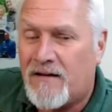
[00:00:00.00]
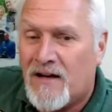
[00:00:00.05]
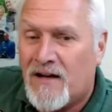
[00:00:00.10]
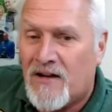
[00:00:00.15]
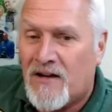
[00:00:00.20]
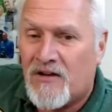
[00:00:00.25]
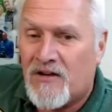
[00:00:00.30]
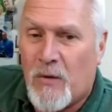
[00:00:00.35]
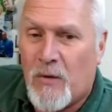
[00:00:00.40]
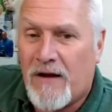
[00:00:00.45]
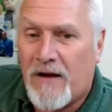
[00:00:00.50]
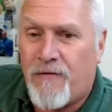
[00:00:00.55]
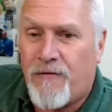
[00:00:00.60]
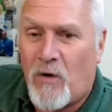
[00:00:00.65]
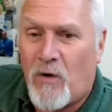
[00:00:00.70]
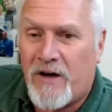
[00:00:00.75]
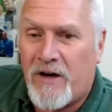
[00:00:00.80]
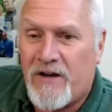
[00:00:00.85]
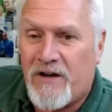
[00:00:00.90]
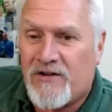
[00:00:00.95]
So we had
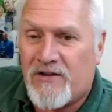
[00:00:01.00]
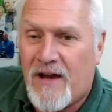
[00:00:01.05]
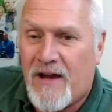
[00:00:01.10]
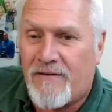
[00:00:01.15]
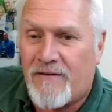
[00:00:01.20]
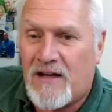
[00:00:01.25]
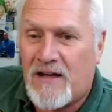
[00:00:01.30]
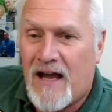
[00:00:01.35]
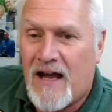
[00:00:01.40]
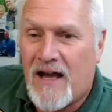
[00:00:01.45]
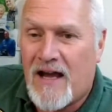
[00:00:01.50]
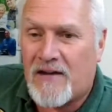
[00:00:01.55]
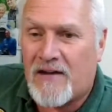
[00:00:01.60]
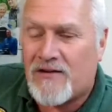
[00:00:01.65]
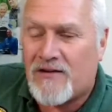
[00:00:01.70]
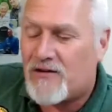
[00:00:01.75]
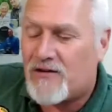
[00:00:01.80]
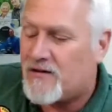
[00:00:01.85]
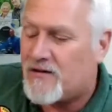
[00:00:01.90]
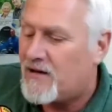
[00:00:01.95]
47
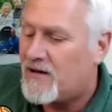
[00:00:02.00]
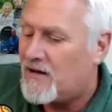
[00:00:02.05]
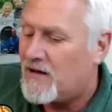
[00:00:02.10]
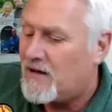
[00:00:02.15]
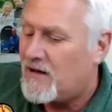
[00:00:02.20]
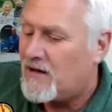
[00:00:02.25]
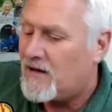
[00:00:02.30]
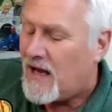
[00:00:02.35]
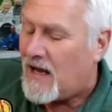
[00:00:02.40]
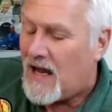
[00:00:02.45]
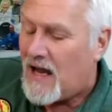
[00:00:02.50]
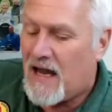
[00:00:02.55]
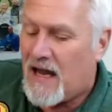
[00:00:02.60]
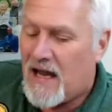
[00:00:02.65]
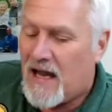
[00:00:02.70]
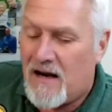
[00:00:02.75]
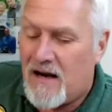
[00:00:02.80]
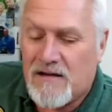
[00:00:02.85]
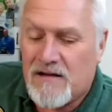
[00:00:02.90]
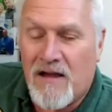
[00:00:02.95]
guests.
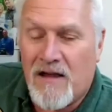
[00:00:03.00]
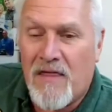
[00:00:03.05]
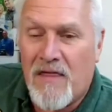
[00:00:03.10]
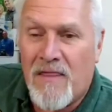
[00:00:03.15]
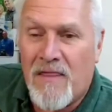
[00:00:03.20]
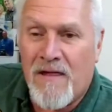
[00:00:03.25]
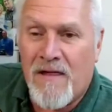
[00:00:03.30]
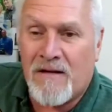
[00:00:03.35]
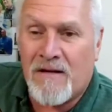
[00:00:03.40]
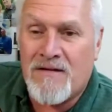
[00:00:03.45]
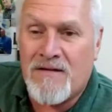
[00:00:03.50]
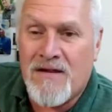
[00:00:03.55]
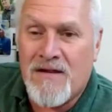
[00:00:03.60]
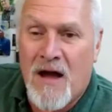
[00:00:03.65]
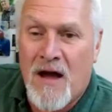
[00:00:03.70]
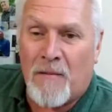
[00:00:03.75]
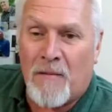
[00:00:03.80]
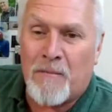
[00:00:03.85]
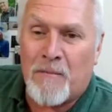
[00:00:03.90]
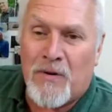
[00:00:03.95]
And the
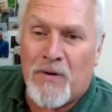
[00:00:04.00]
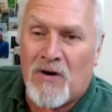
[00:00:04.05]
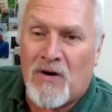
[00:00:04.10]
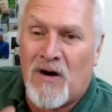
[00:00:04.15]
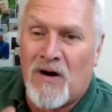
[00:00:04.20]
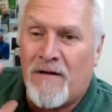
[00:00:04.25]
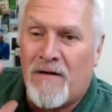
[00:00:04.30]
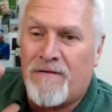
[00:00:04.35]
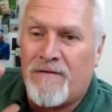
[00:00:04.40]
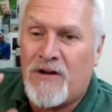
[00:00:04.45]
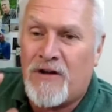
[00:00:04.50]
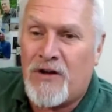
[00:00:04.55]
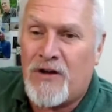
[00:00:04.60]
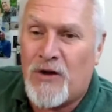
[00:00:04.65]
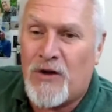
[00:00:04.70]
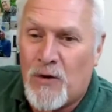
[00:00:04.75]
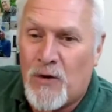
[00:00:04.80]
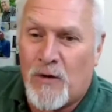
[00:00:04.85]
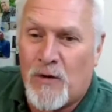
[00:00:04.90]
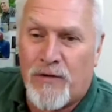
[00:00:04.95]
number of
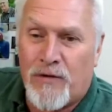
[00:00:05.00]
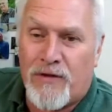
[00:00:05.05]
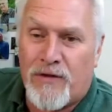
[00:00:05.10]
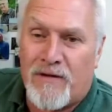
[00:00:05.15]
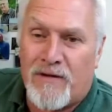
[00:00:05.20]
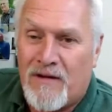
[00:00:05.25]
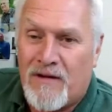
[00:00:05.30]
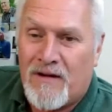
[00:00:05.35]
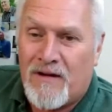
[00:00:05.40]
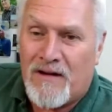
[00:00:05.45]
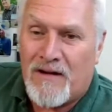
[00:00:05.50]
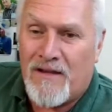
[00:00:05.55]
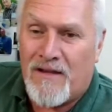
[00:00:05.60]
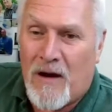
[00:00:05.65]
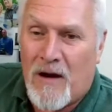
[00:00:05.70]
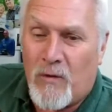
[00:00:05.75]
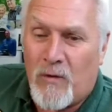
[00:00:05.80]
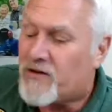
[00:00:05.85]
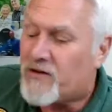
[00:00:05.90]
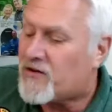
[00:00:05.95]
youth
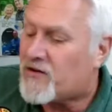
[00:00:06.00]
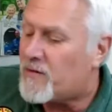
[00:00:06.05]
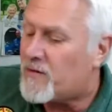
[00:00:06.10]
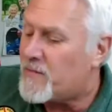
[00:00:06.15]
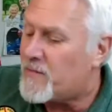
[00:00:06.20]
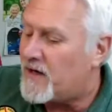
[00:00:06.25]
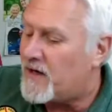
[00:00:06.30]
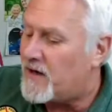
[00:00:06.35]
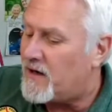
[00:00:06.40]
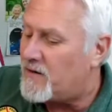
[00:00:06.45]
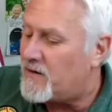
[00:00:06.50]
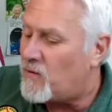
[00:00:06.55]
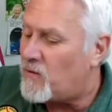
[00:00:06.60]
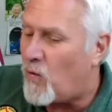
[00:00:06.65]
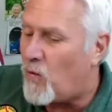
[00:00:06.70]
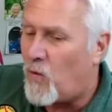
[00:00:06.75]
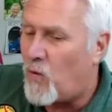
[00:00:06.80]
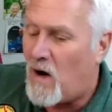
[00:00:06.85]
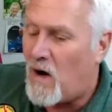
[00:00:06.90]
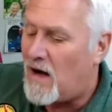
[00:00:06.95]
that we submitted,
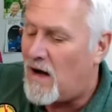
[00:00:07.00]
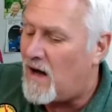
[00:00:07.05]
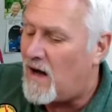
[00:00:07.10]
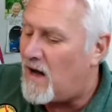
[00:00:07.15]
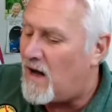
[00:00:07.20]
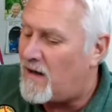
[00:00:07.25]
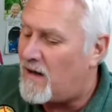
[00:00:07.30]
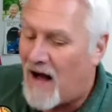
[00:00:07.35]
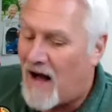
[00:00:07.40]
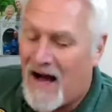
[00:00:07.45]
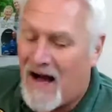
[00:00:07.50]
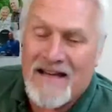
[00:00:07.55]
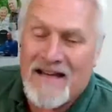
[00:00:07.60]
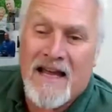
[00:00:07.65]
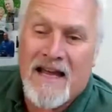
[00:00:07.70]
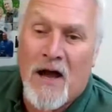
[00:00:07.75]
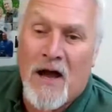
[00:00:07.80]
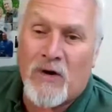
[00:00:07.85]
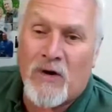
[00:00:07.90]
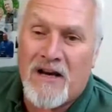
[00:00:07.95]
uh, I
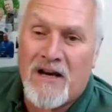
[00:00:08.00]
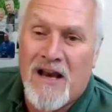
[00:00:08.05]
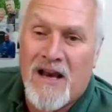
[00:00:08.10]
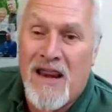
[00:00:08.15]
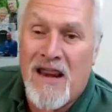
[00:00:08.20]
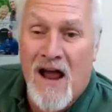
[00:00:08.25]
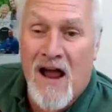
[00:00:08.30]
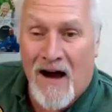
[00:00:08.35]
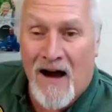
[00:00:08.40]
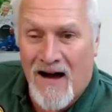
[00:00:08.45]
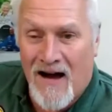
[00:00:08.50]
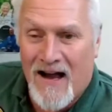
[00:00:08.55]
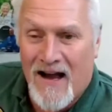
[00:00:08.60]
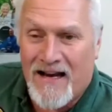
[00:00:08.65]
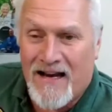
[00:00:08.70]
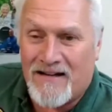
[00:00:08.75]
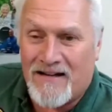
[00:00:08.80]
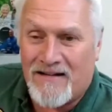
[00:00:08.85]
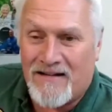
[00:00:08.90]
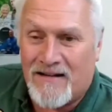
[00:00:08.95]
counted
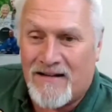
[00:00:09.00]
nine.